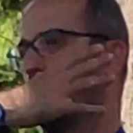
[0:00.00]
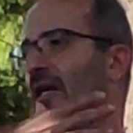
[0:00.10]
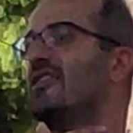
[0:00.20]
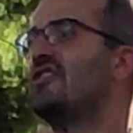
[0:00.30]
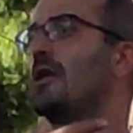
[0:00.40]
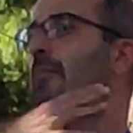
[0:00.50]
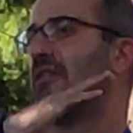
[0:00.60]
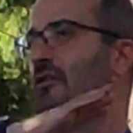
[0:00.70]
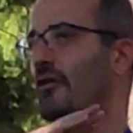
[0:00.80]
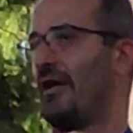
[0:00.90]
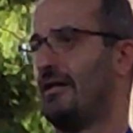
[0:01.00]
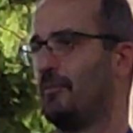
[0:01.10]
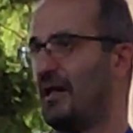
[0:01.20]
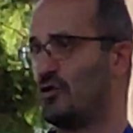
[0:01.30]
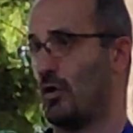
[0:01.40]
Eastern Mediterranean
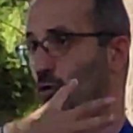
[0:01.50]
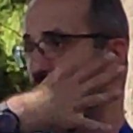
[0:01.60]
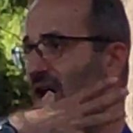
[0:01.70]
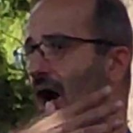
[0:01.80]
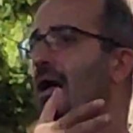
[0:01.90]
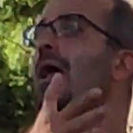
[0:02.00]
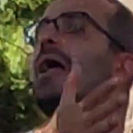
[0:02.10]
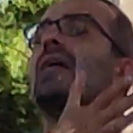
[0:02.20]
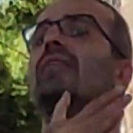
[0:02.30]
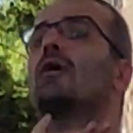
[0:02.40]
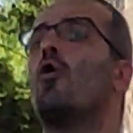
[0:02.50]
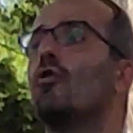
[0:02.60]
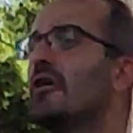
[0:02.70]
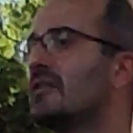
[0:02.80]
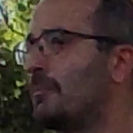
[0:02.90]
place where we are, and they
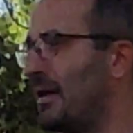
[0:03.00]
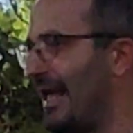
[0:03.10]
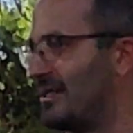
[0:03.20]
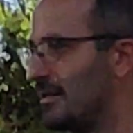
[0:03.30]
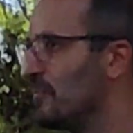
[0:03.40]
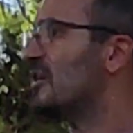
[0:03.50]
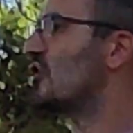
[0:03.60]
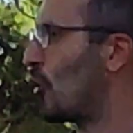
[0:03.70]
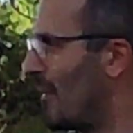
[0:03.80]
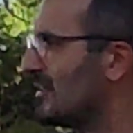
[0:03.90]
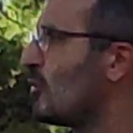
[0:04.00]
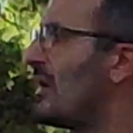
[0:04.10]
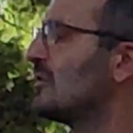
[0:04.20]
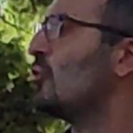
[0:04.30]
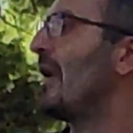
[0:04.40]
conquered the place. So no matter
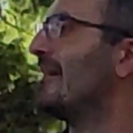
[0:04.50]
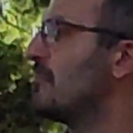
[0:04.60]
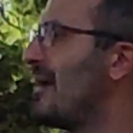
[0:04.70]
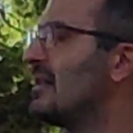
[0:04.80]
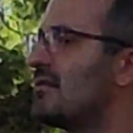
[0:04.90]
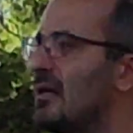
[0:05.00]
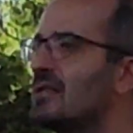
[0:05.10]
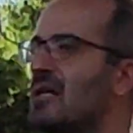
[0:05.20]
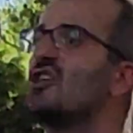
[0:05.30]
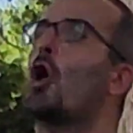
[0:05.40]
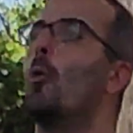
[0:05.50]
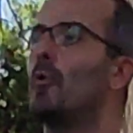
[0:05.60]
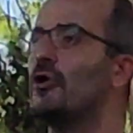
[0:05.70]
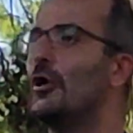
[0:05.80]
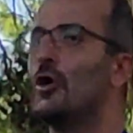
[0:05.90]
what, we had many things in
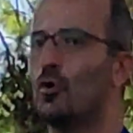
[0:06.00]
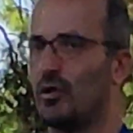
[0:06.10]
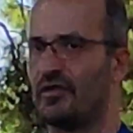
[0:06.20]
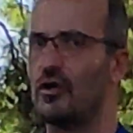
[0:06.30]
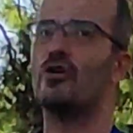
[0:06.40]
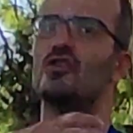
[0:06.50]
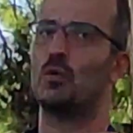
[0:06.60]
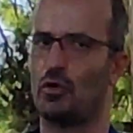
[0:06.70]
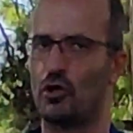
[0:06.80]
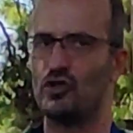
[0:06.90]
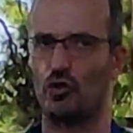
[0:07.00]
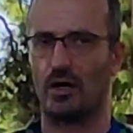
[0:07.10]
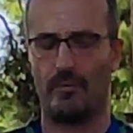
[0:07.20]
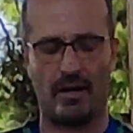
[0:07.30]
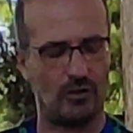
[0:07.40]
common with Turks. We're going to
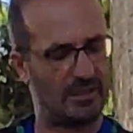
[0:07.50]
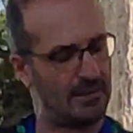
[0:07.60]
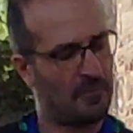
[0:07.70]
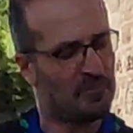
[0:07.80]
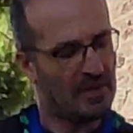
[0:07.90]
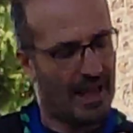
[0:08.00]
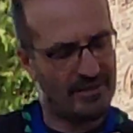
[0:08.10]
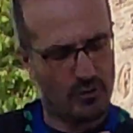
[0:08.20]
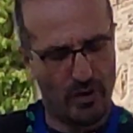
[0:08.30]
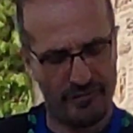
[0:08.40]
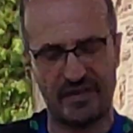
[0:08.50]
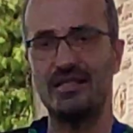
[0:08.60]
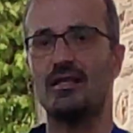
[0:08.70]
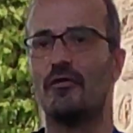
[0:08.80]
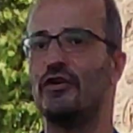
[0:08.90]
talk about it. And then we have
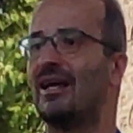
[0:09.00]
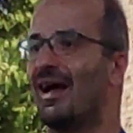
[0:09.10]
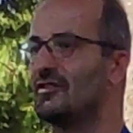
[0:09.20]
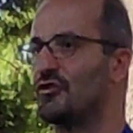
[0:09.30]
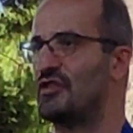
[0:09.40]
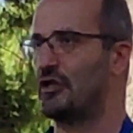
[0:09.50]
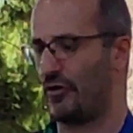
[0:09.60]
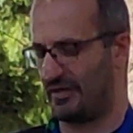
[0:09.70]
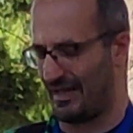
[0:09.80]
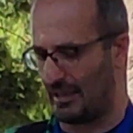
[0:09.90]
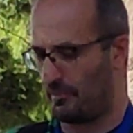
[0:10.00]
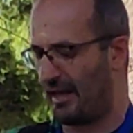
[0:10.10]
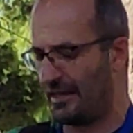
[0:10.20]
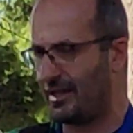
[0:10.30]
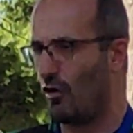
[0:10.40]
these three countries here. It's
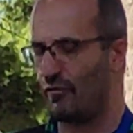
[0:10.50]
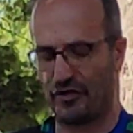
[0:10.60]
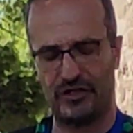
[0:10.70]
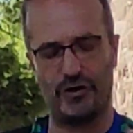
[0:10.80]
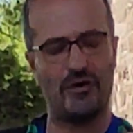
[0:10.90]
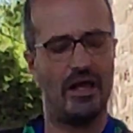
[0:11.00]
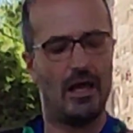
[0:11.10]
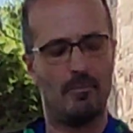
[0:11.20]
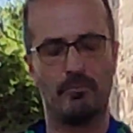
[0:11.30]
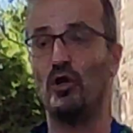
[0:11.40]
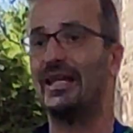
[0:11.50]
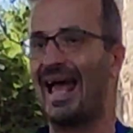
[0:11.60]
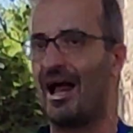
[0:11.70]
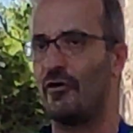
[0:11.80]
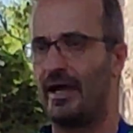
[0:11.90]
Albania over here,
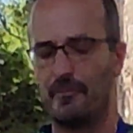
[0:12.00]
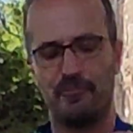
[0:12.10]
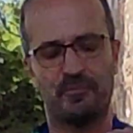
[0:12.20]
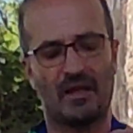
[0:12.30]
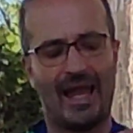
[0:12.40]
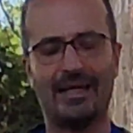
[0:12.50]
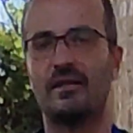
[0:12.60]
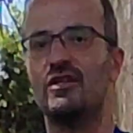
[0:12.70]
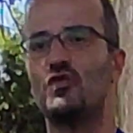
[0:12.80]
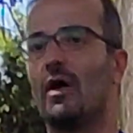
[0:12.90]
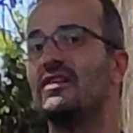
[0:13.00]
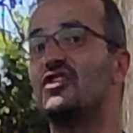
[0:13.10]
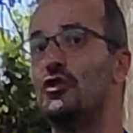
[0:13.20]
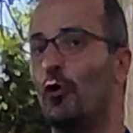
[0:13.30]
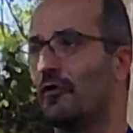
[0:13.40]
Bulgaria, and this one is
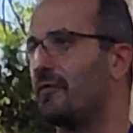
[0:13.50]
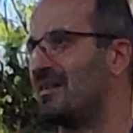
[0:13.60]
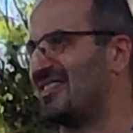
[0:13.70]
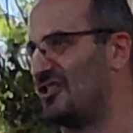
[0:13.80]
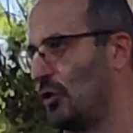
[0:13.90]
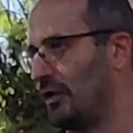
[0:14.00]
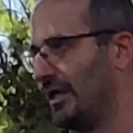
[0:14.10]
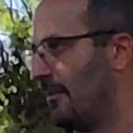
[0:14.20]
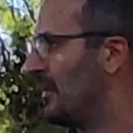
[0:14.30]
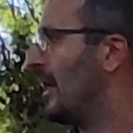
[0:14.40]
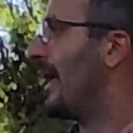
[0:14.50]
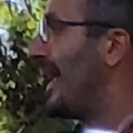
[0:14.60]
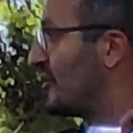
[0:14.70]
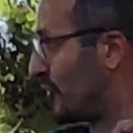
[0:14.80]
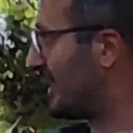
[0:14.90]
North Macedonia.
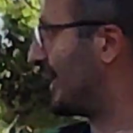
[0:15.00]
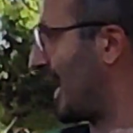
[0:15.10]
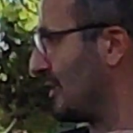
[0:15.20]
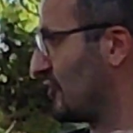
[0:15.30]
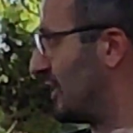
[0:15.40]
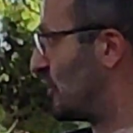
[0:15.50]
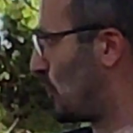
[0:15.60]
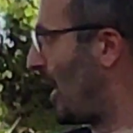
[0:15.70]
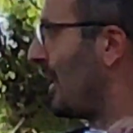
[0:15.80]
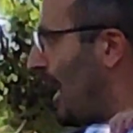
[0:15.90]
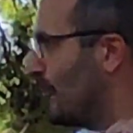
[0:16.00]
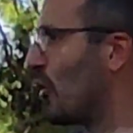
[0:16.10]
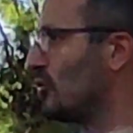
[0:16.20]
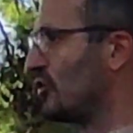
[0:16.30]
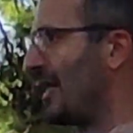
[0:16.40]
A tricky country as well. I'm
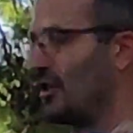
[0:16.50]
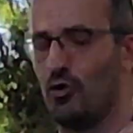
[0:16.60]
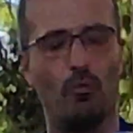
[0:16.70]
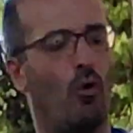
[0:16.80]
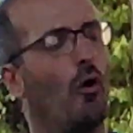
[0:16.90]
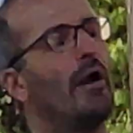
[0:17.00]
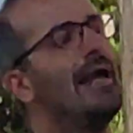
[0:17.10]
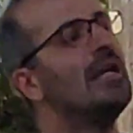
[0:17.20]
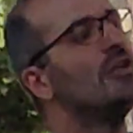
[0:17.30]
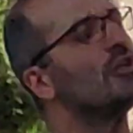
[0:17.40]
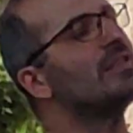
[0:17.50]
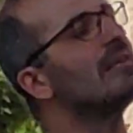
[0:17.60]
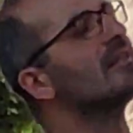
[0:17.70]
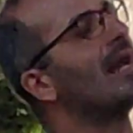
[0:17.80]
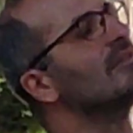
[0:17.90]
going to tell you more. You see
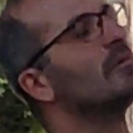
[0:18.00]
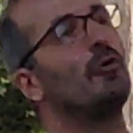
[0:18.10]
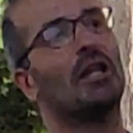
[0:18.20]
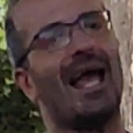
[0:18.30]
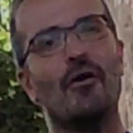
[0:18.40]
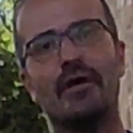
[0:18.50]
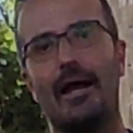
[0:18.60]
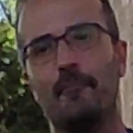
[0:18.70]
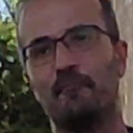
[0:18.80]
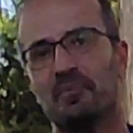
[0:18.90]
this country, Bulgaria.